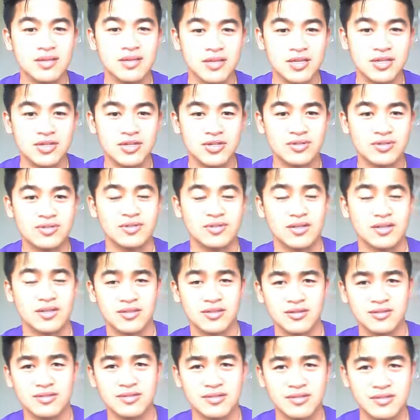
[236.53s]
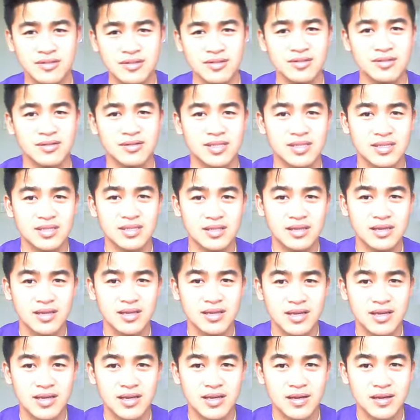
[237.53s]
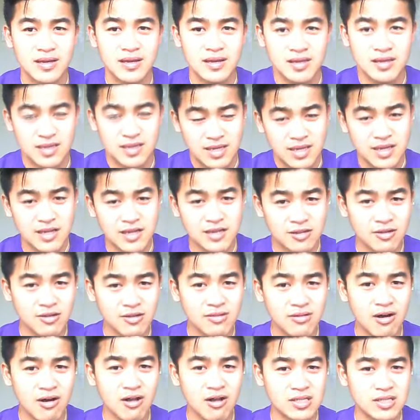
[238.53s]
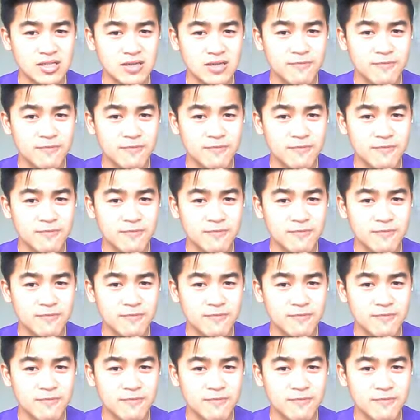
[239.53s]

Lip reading: issues and concerns. It could also